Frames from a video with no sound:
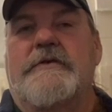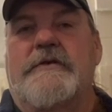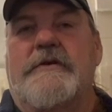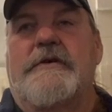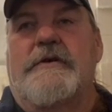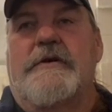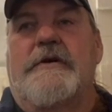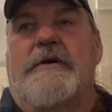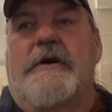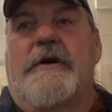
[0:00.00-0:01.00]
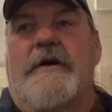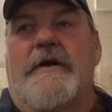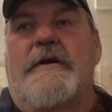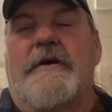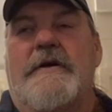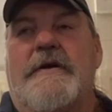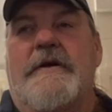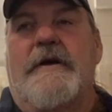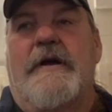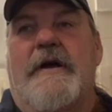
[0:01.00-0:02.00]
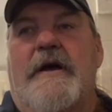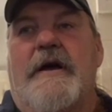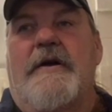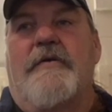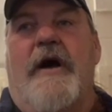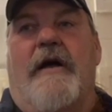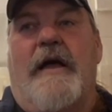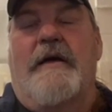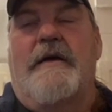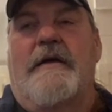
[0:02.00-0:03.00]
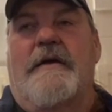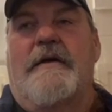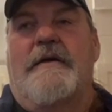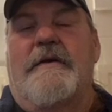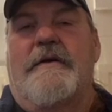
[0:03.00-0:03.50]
Like, uh, how do the expectors well, go any different?